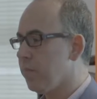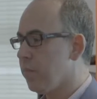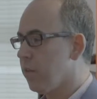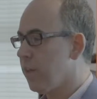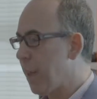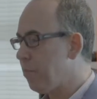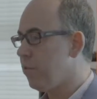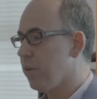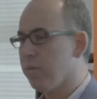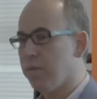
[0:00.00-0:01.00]
to
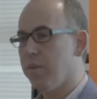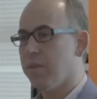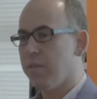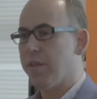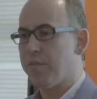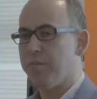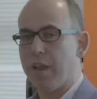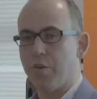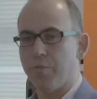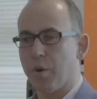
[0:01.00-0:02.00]
capture that
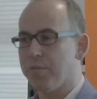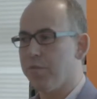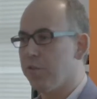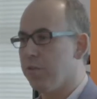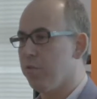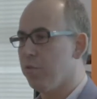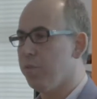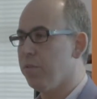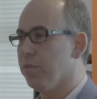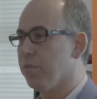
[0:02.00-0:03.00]
value proposition of your
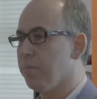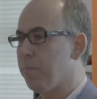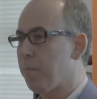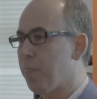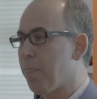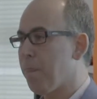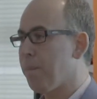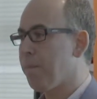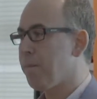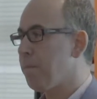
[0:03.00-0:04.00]
business.
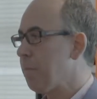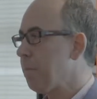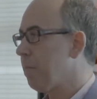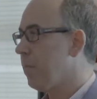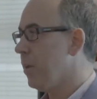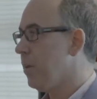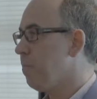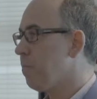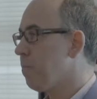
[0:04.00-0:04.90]
Yeah?